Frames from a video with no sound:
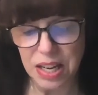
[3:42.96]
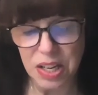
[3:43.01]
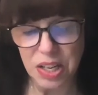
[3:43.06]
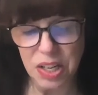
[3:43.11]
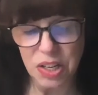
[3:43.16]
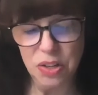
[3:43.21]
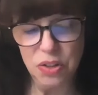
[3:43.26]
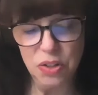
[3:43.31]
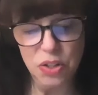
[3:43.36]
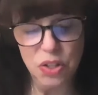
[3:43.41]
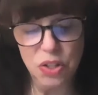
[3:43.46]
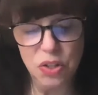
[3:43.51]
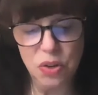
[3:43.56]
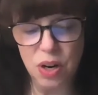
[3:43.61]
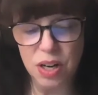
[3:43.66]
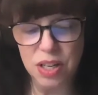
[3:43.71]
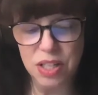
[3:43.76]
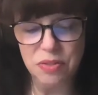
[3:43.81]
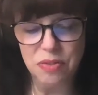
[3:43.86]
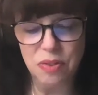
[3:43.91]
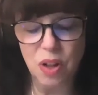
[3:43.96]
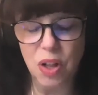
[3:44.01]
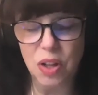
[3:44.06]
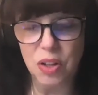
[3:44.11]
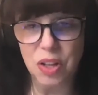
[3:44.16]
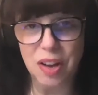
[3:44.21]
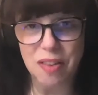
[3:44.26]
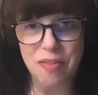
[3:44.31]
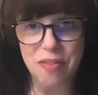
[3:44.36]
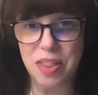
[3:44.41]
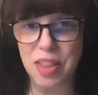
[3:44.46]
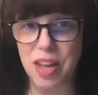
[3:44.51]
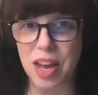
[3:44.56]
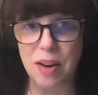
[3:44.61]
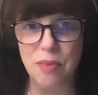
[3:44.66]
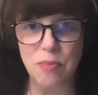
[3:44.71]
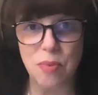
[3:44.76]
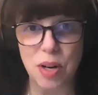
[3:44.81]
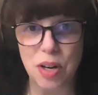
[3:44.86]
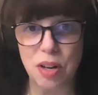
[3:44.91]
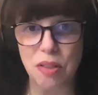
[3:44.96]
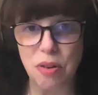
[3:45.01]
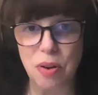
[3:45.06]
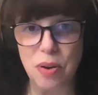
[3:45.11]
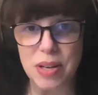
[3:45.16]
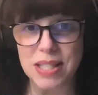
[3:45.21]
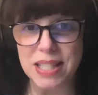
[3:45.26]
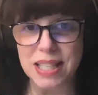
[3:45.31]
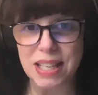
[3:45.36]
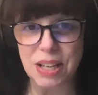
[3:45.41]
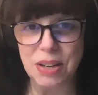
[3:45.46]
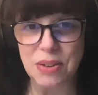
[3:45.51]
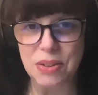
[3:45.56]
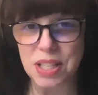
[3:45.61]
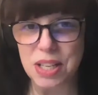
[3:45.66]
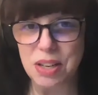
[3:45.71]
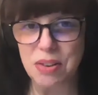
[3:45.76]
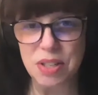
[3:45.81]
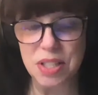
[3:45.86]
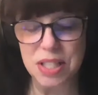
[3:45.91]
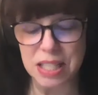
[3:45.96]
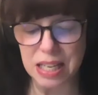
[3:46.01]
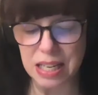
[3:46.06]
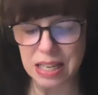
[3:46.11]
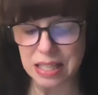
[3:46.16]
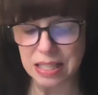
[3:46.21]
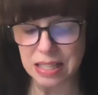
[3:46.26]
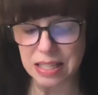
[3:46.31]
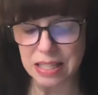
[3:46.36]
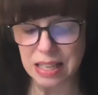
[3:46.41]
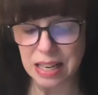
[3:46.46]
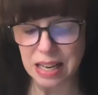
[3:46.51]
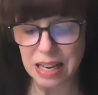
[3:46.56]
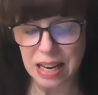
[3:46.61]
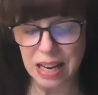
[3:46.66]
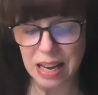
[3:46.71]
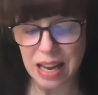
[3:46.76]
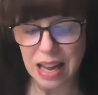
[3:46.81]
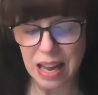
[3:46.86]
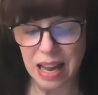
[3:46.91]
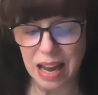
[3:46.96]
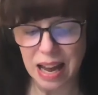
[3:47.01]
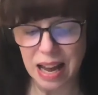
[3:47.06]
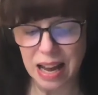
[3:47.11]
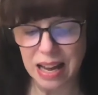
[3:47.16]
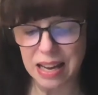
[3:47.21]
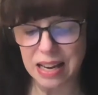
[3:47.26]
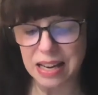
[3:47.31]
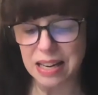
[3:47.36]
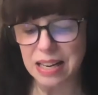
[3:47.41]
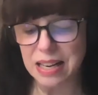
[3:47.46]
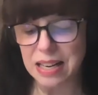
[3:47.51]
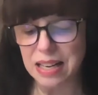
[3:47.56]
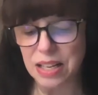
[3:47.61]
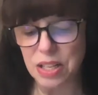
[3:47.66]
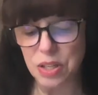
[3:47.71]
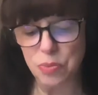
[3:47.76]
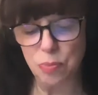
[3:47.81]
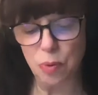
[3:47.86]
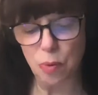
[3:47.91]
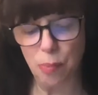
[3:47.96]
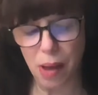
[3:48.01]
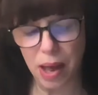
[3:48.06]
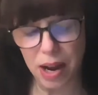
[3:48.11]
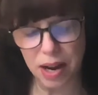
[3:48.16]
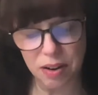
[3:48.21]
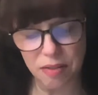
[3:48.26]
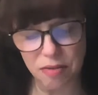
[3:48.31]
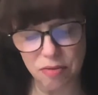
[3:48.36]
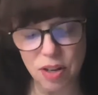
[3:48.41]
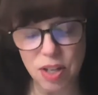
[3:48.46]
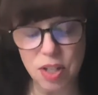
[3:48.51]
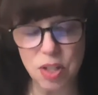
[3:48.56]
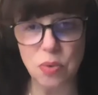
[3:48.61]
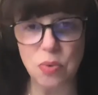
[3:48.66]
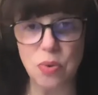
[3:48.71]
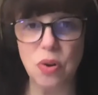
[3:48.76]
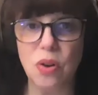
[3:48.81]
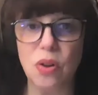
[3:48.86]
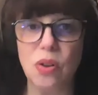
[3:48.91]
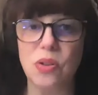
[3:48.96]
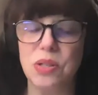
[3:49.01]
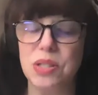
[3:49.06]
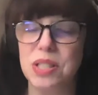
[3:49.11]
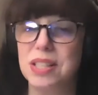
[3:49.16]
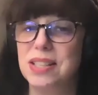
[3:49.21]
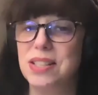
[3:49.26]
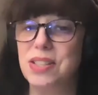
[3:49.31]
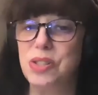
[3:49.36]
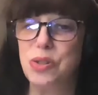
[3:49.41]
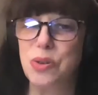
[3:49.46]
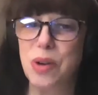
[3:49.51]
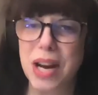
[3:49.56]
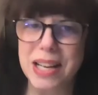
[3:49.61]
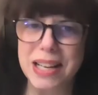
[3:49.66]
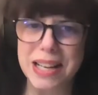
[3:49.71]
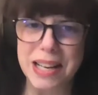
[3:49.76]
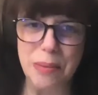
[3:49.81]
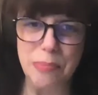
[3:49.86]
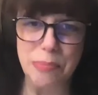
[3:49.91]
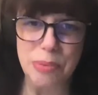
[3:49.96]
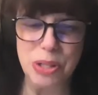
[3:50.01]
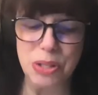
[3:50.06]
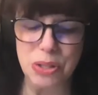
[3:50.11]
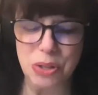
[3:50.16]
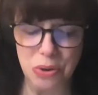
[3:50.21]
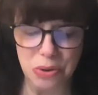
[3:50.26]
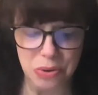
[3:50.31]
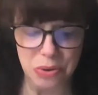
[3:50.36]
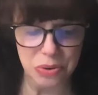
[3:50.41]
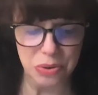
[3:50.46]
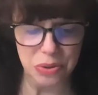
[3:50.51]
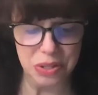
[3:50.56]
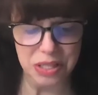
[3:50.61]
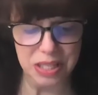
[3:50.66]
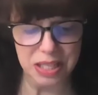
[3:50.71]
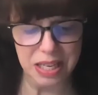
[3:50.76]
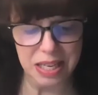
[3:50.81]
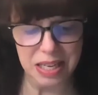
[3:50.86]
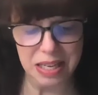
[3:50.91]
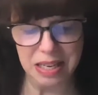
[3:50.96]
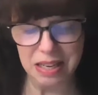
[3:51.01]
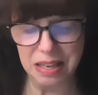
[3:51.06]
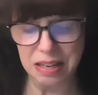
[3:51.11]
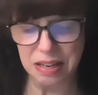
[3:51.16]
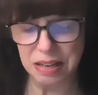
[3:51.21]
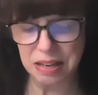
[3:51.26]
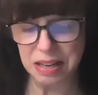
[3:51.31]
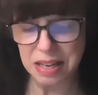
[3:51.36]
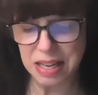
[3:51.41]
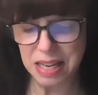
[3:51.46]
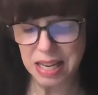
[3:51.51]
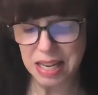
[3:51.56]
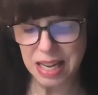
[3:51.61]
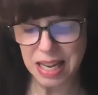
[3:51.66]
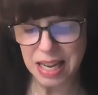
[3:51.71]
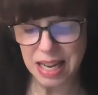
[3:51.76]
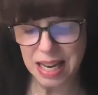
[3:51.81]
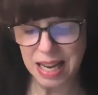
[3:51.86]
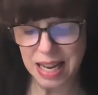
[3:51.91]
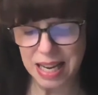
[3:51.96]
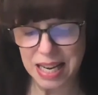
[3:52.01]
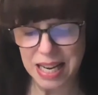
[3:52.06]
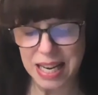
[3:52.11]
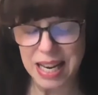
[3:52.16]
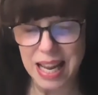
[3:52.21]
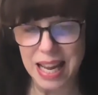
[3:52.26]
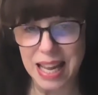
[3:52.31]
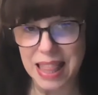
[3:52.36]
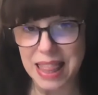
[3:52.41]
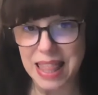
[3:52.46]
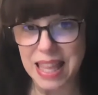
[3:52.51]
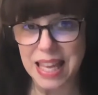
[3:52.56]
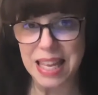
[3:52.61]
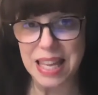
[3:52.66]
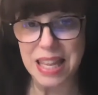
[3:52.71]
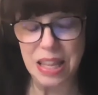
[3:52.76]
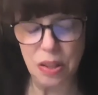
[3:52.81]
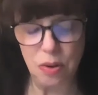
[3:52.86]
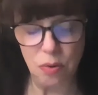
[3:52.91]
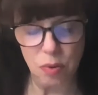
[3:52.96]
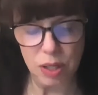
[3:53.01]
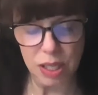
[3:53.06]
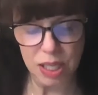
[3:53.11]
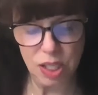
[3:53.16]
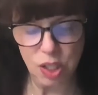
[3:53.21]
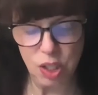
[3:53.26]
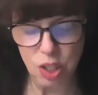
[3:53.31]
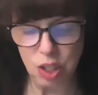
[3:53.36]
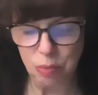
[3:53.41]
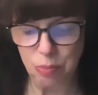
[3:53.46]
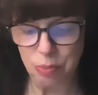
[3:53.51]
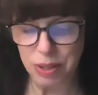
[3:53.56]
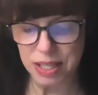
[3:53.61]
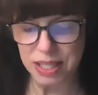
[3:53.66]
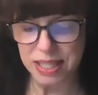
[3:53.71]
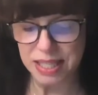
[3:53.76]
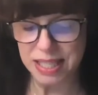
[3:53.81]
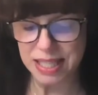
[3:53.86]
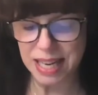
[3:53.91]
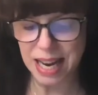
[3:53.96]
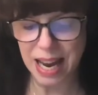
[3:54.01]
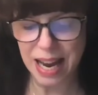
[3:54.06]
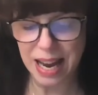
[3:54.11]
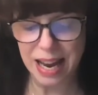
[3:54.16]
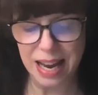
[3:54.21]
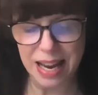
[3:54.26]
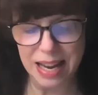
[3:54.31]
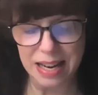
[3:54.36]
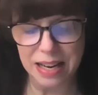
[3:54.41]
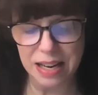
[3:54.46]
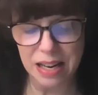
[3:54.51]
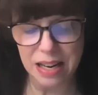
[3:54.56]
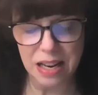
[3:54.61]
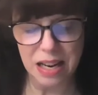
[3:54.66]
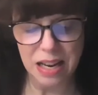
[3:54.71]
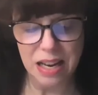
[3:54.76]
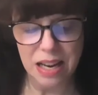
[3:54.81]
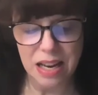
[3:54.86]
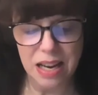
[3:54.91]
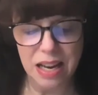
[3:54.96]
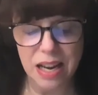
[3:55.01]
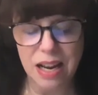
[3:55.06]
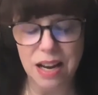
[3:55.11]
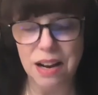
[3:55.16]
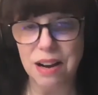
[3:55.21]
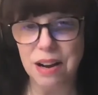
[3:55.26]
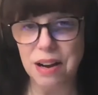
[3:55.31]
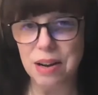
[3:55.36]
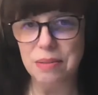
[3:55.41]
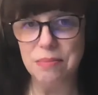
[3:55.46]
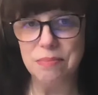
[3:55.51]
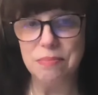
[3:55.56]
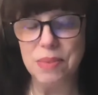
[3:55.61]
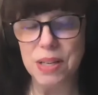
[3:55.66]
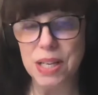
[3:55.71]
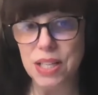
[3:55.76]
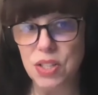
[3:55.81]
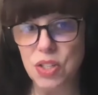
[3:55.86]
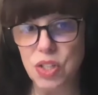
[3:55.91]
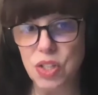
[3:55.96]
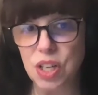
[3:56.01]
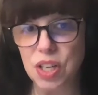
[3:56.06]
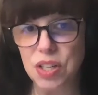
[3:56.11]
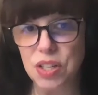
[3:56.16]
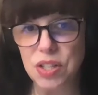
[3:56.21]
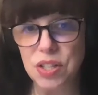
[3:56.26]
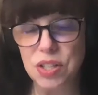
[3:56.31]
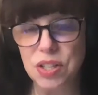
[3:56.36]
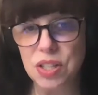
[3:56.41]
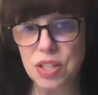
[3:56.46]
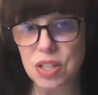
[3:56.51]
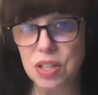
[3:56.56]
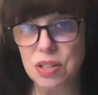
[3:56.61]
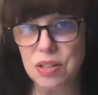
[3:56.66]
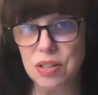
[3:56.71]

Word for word: you start to fall in love with Edward through his idiosyncrasies and his repetitive rituals and his Dragnet episodes, and then the relationship with his dad is just